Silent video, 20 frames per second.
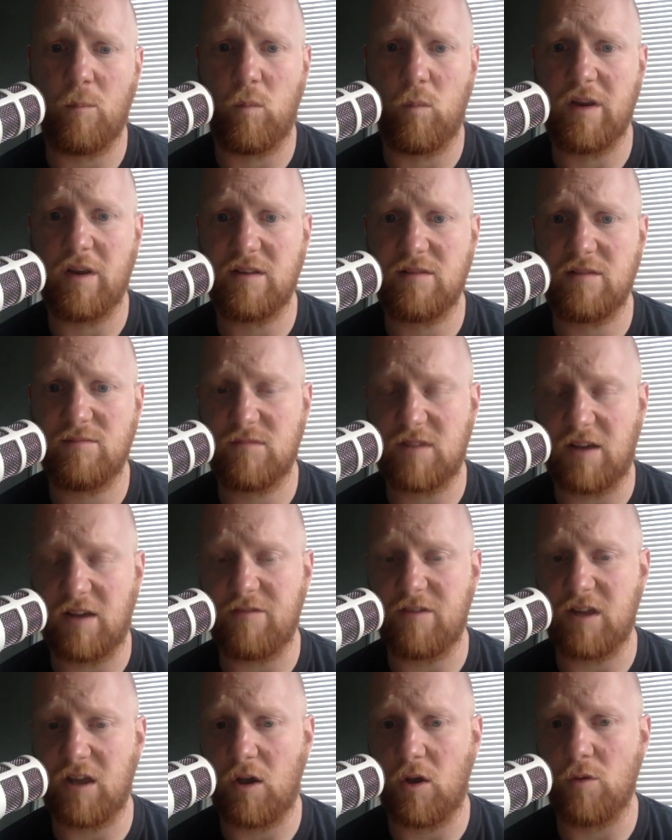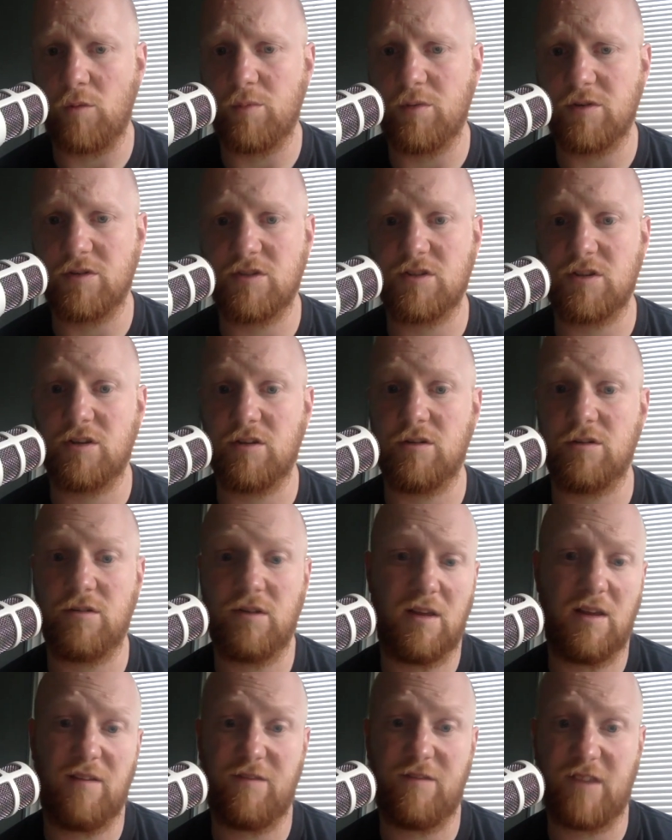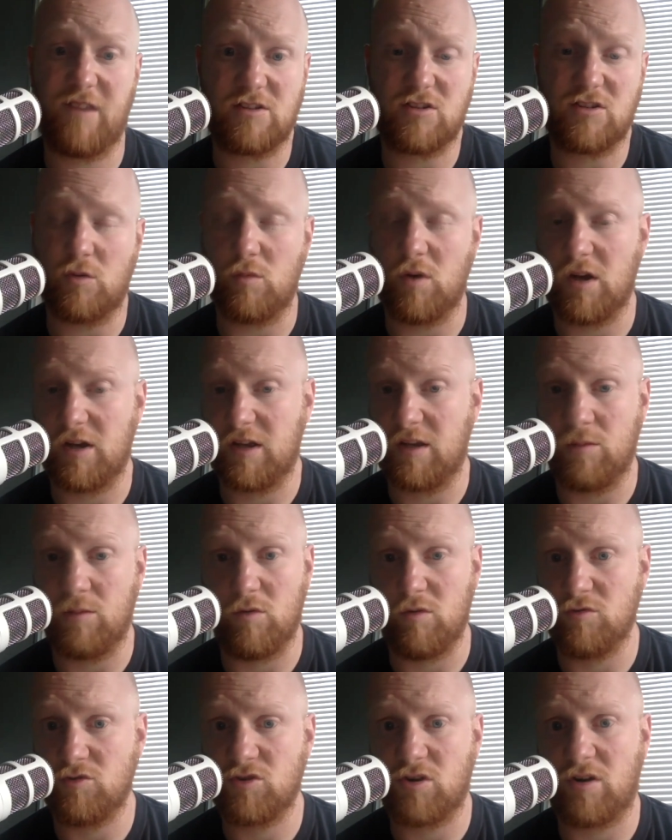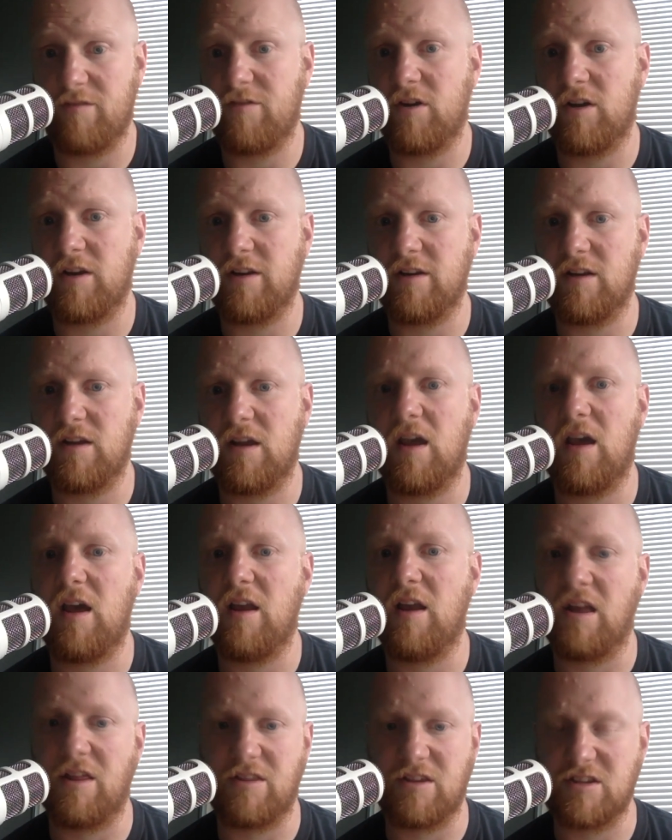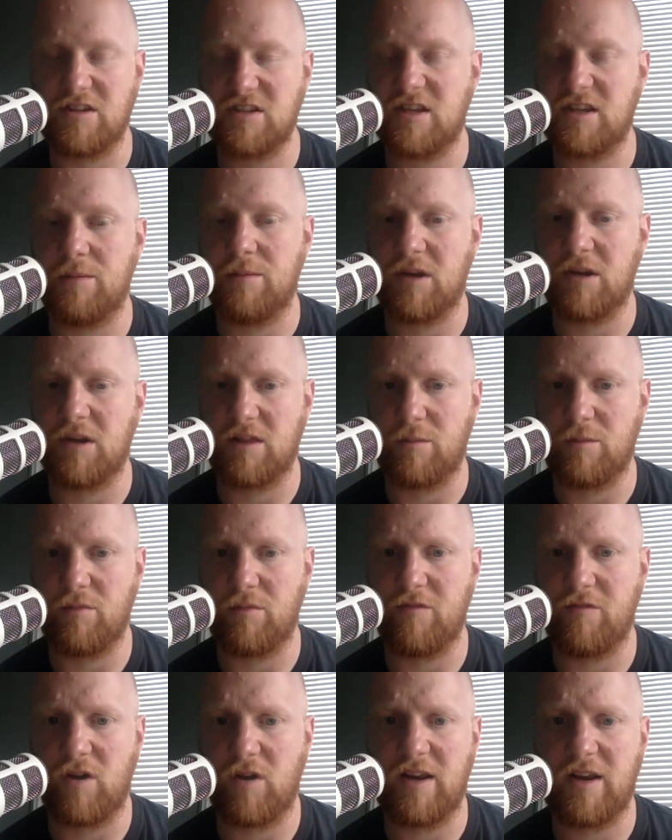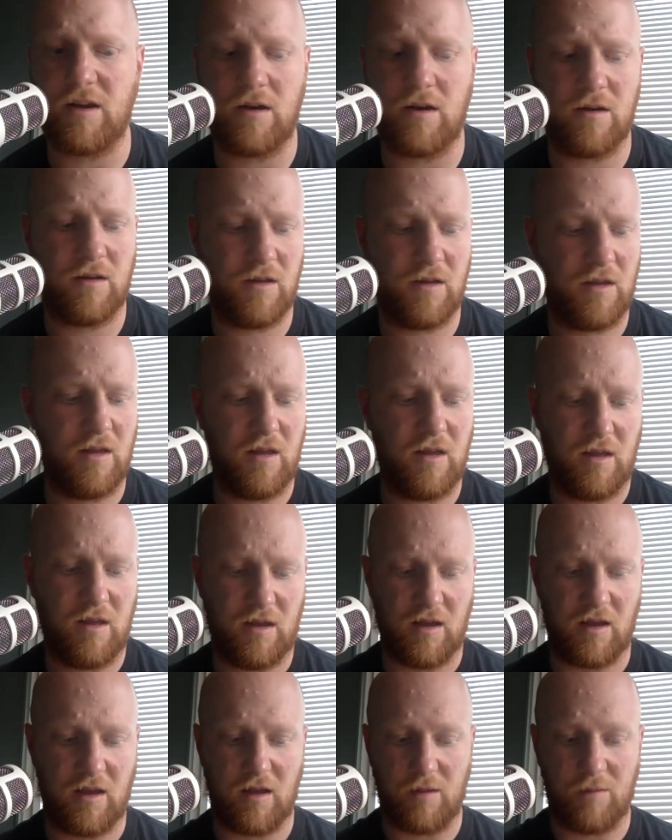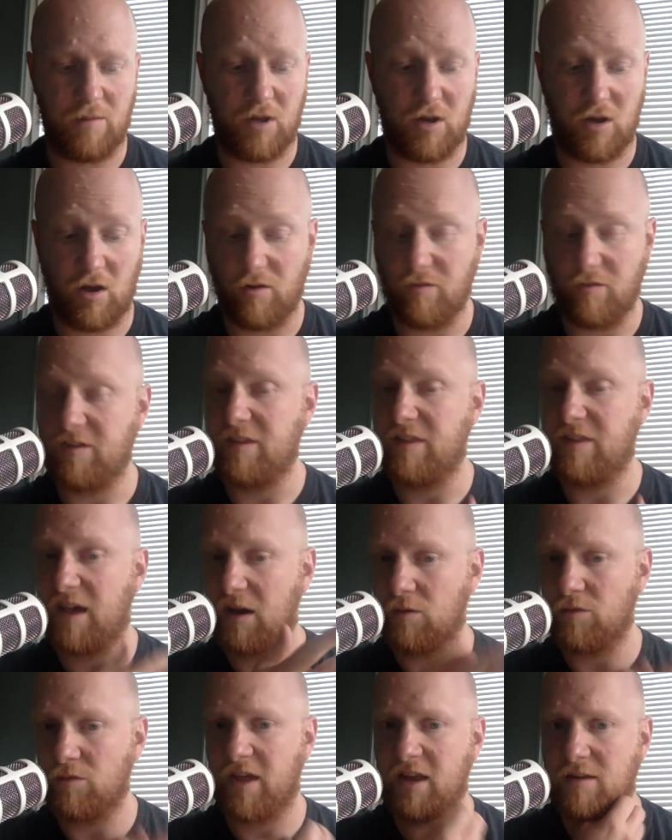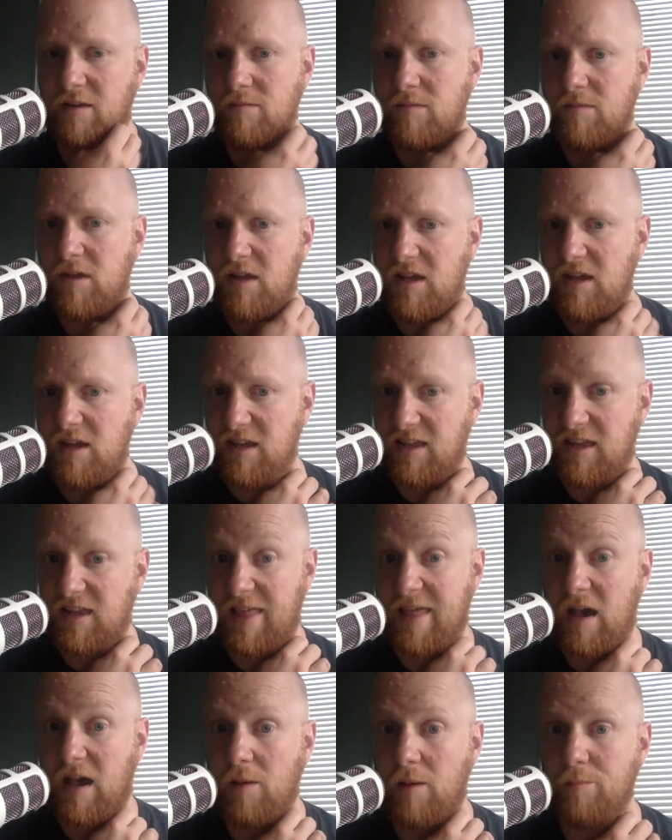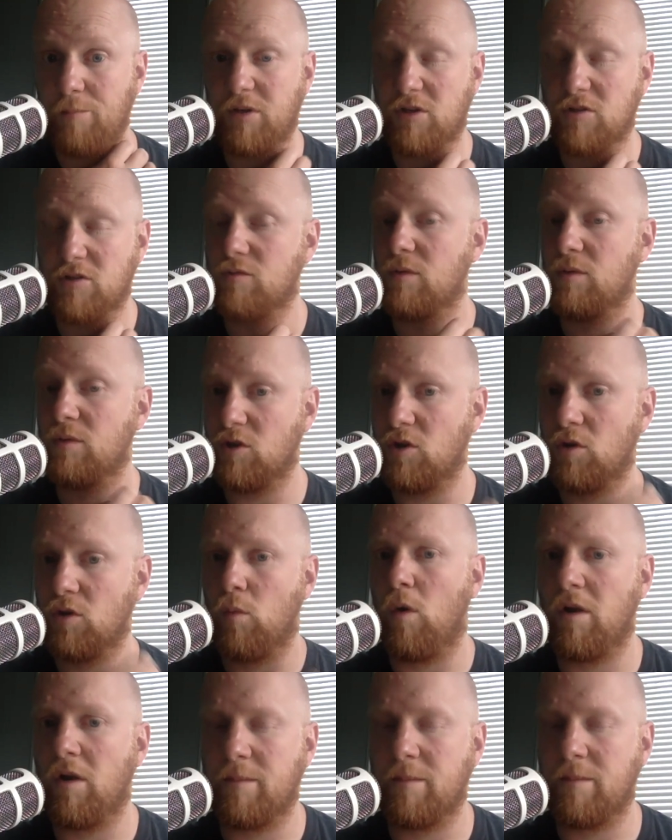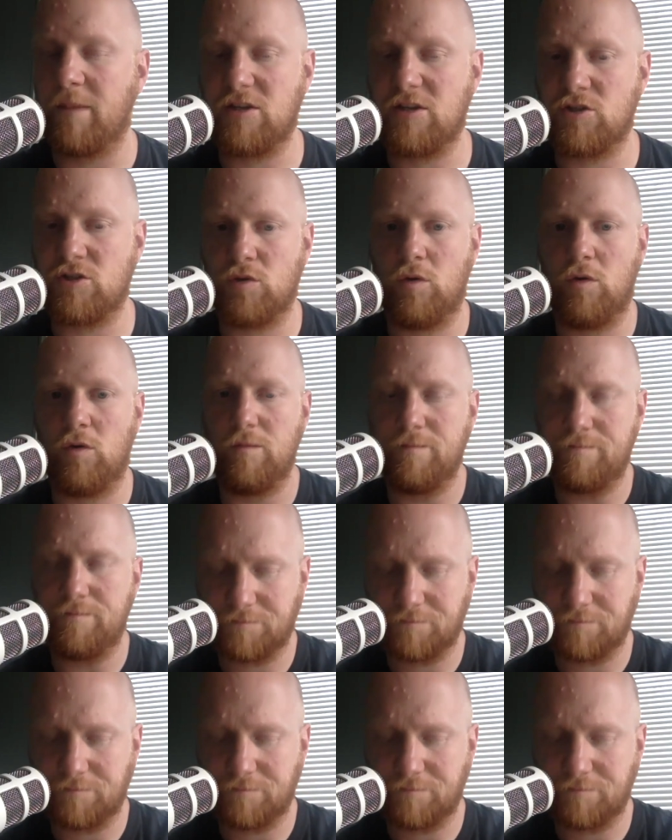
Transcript: We're definitely open to, if that's not working, we'll try find another sim, another provider, and hopefully that will then get that up because we do want to make sure